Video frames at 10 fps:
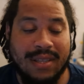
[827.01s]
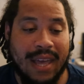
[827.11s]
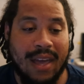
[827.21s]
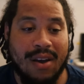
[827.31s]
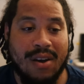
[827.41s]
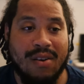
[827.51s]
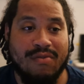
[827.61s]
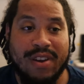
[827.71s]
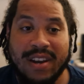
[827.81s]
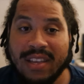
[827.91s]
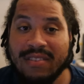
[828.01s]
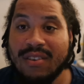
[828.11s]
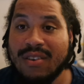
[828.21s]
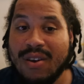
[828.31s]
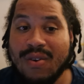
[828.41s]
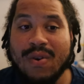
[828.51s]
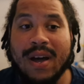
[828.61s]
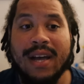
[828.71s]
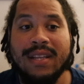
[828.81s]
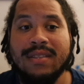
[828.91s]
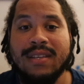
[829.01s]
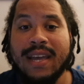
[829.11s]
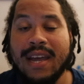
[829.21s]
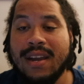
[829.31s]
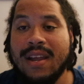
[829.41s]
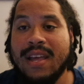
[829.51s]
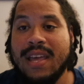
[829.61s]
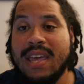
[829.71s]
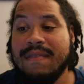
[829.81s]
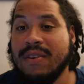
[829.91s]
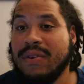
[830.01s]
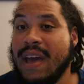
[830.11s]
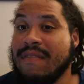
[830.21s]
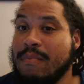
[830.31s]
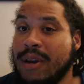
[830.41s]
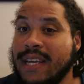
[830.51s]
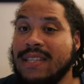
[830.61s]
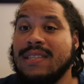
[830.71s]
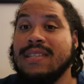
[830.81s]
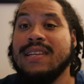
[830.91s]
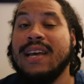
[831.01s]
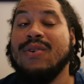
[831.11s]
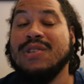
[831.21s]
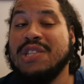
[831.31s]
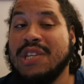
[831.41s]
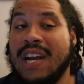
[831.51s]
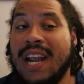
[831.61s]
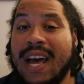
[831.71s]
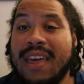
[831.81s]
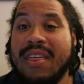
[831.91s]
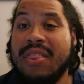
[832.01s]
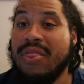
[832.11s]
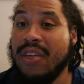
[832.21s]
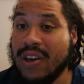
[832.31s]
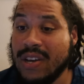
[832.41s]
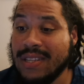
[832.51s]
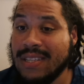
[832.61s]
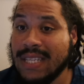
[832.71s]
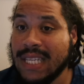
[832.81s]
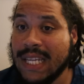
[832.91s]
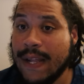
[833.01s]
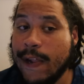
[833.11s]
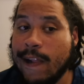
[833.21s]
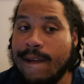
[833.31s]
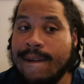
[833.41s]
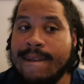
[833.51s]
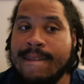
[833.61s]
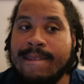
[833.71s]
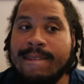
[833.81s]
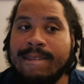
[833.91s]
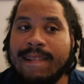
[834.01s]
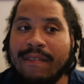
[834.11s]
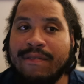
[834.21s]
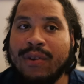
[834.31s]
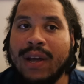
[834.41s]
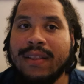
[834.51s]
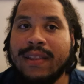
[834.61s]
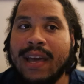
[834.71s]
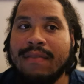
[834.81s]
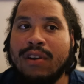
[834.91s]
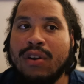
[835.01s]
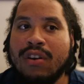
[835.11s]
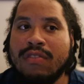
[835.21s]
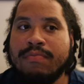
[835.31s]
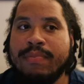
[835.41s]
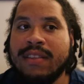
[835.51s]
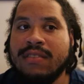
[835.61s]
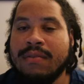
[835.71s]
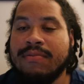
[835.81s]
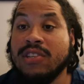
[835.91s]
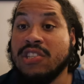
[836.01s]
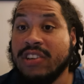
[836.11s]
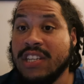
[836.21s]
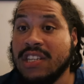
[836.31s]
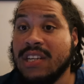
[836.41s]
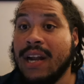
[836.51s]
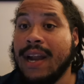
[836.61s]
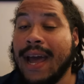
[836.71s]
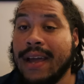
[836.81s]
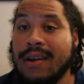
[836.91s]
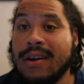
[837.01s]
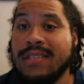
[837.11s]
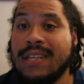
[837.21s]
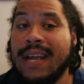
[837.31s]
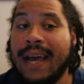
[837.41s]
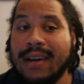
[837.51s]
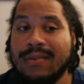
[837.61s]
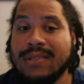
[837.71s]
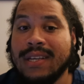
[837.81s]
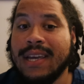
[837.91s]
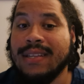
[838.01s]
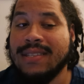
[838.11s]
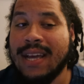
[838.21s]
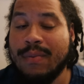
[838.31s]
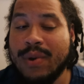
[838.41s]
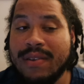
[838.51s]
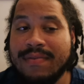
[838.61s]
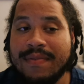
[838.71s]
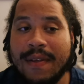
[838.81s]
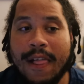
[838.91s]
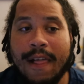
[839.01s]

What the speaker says: They are ready to go. And again, even though they haven't played since July 3rd, I feel like they have a lot of pent up frustration and anger to let out against Tamworth.